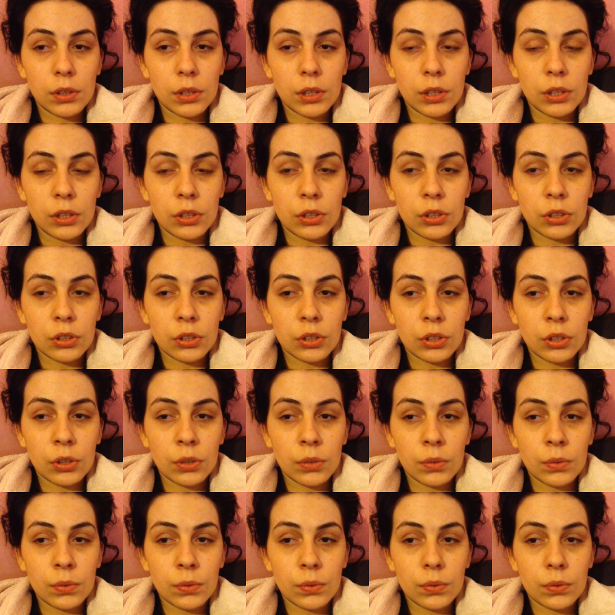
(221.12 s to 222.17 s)
it just
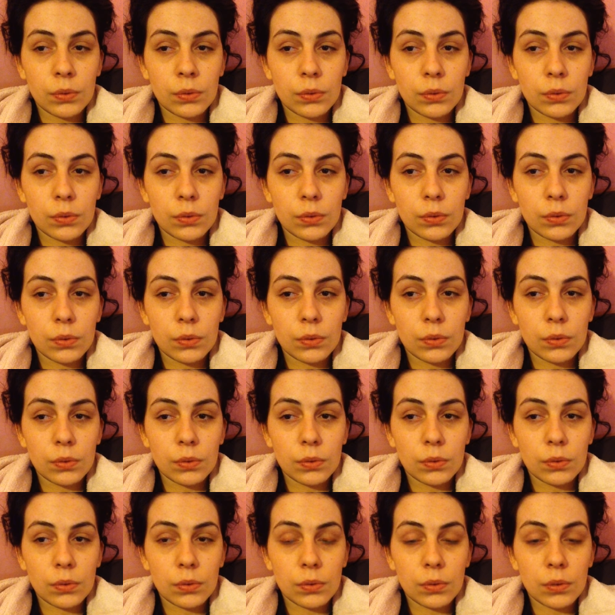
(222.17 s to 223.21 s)
shows
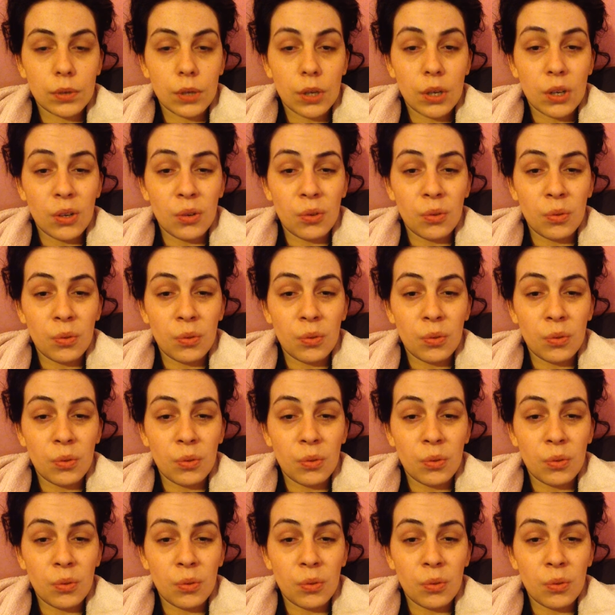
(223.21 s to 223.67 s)
a